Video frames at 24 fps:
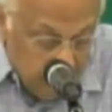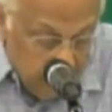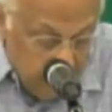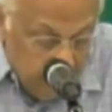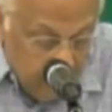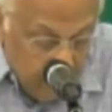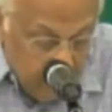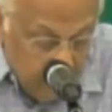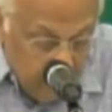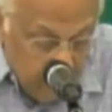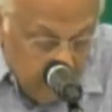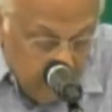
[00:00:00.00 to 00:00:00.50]

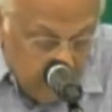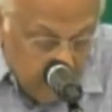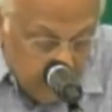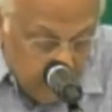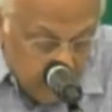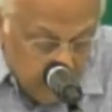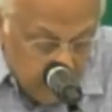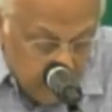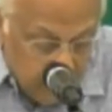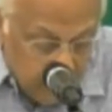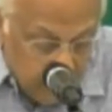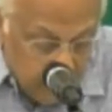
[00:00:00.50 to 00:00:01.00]
I can
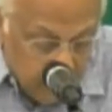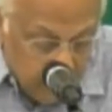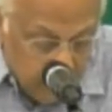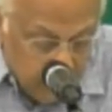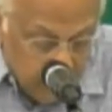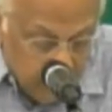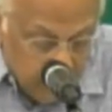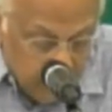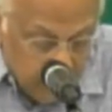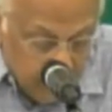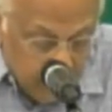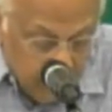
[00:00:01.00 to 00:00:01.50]
imagine some of them
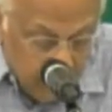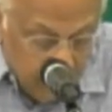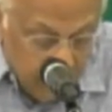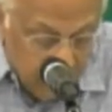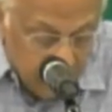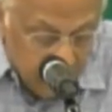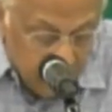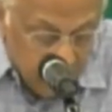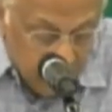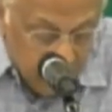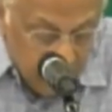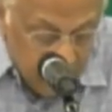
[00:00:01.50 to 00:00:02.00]
standing
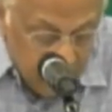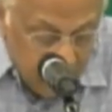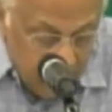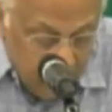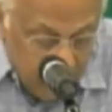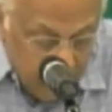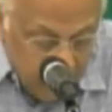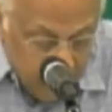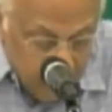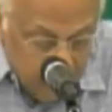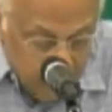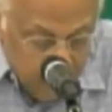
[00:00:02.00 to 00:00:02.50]
there that day.